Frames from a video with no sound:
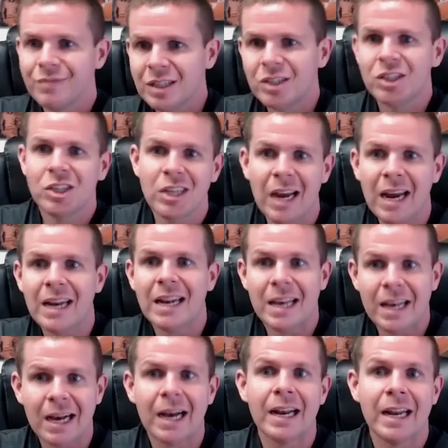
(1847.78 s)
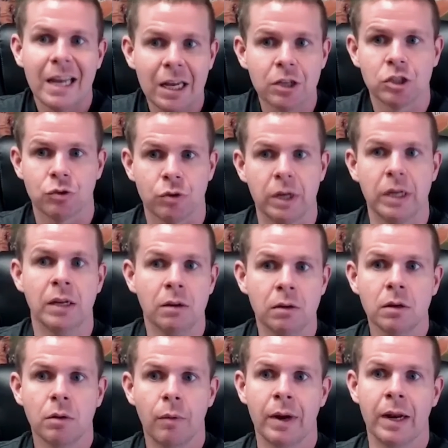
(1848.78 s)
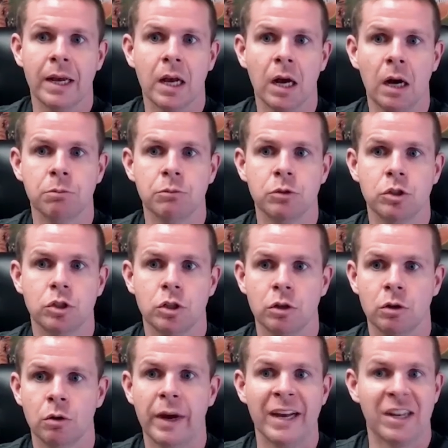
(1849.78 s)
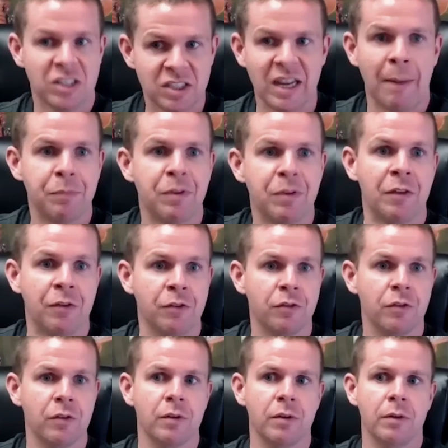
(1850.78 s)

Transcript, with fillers: shady kind of history when it comes to acceptance.